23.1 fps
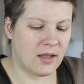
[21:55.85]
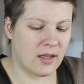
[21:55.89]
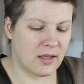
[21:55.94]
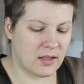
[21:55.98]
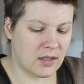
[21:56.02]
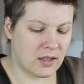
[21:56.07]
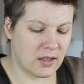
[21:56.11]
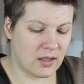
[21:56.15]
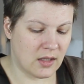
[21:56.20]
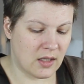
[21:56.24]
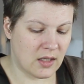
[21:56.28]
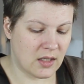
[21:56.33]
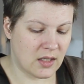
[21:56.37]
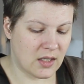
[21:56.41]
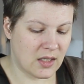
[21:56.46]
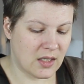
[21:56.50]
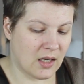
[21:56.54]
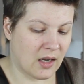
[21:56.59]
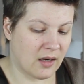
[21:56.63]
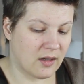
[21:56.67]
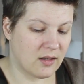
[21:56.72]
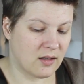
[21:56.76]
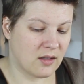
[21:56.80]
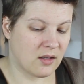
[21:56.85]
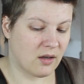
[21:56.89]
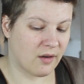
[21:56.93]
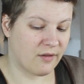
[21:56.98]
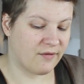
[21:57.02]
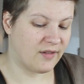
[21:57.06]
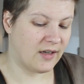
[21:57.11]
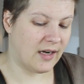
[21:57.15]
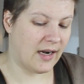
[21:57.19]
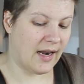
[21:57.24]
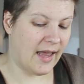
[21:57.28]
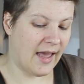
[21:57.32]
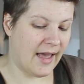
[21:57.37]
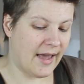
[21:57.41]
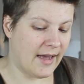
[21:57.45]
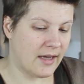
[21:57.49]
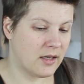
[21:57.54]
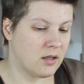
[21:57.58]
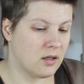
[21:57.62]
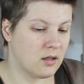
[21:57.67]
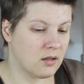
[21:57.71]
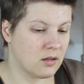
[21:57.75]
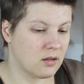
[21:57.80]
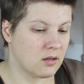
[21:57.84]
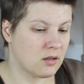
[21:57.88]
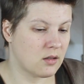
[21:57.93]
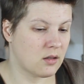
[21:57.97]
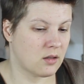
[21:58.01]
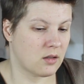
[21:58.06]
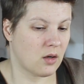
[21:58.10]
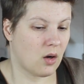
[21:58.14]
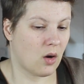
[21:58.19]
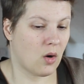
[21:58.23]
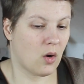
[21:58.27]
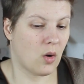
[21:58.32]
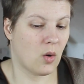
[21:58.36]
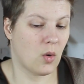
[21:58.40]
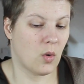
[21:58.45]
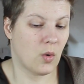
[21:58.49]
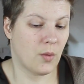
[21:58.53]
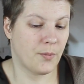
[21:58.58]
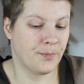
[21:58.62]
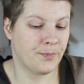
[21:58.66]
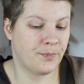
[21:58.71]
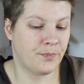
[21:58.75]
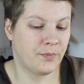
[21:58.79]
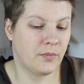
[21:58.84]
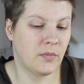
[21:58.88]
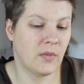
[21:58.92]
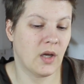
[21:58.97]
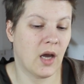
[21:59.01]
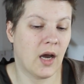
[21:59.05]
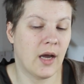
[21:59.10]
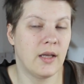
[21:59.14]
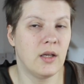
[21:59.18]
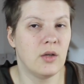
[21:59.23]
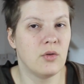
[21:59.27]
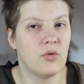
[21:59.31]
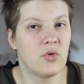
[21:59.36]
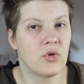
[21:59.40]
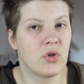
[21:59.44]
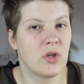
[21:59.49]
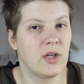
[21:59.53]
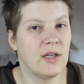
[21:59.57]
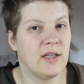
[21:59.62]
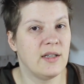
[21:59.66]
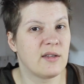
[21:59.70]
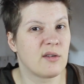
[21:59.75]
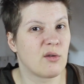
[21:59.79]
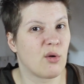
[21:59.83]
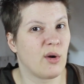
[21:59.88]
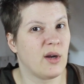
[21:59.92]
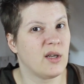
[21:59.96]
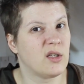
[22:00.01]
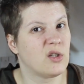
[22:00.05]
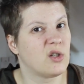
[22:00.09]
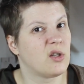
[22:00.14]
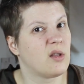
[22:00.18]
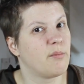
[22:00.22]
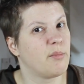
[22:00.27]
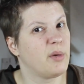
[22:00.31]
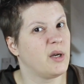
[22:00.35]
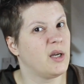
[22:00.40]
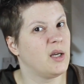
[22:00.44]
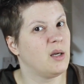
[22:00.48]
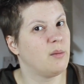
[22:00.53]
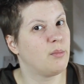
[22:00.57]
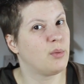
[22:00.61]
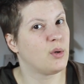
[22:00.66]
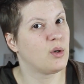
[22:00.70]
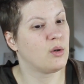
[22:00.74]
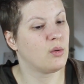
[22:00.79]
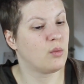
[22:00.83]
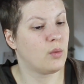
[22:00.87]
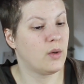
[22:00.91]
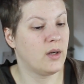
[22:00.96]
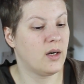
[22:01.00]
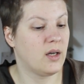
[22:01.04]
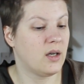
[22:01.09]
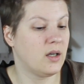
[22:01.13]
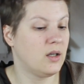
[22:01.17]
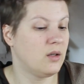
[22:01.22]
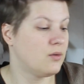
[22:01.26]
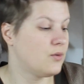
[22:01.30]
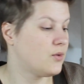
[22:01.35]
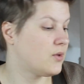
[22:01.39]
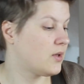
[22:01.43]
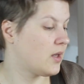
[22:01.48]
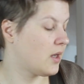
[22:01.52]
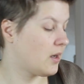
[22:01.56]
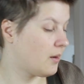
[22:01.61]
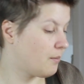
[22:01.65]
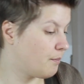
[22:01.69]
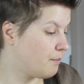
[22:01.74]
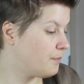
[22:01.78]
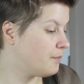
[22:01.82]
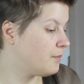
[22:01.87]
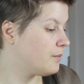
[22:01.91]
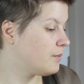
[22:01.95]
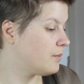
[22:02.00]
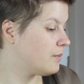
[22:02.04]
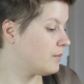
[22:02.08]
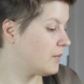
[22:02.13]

This is not a soft lead, so I usually scratch the paper when I use them,